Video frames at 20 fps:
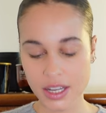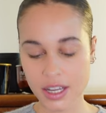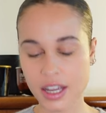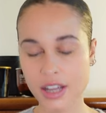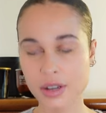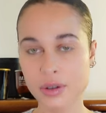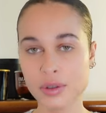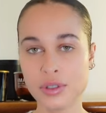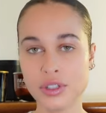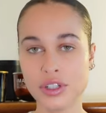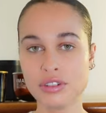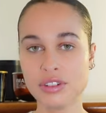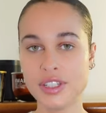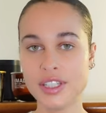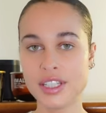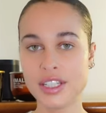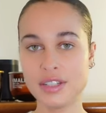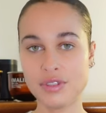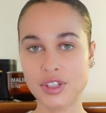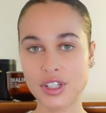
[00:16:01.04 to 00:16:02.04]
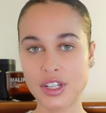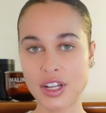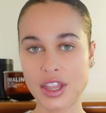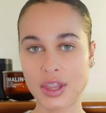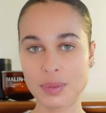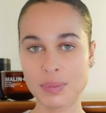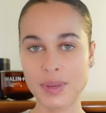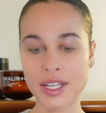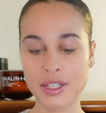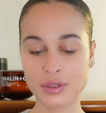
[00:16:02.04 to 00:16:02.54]
I also received
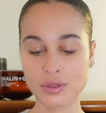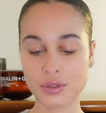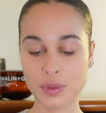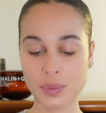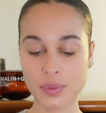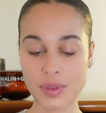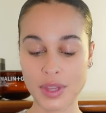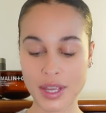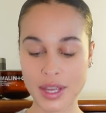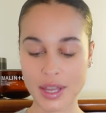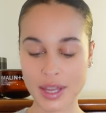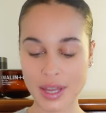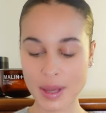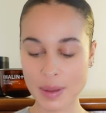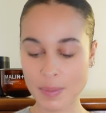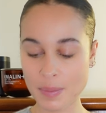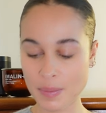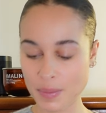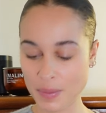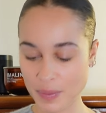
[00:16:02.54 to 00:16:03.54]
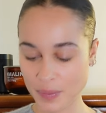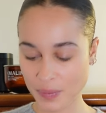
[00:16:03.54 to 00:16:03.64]
another piece from them.